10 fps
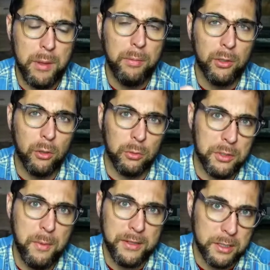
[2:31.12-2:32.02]

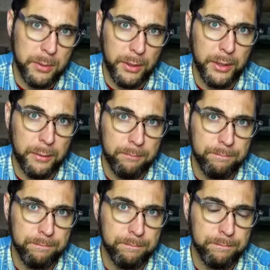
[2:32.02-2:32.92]
biblical responsibility,
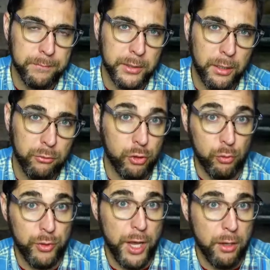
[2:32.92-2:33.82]
you know,
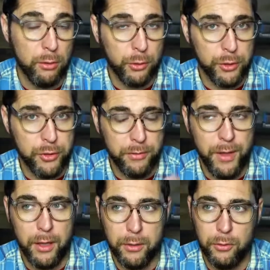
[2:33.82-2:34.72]

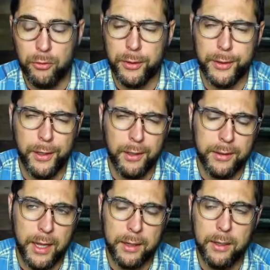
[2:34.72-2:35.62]
Judeo-Christian values, you could
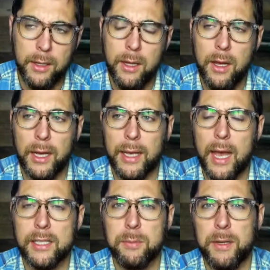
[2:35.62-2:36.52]
call it that, I
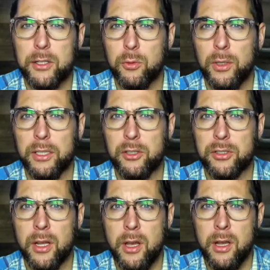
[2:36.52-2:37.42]
guess, but it's really
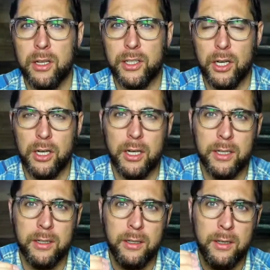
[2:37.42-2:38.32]
just
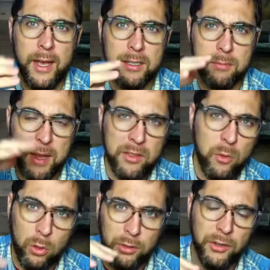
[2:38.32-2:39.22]
God has
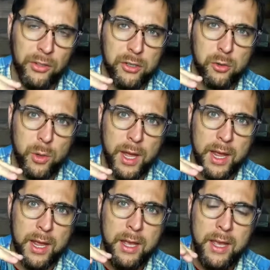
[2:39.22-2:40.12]
made the world in such a
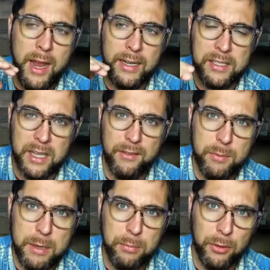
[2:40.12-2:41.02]
way, and he's
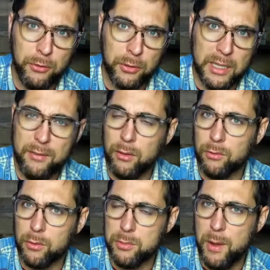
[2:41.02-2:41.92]
given people a certain
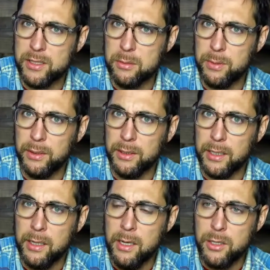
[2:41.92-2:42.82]
level of
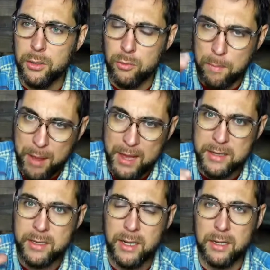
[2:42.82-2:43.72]
responsibility to
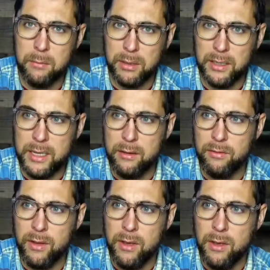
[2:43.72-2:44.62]
repent and
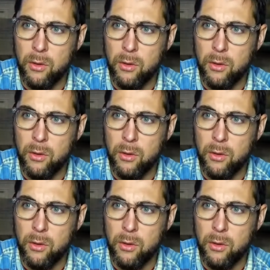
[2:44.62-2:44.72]
believe.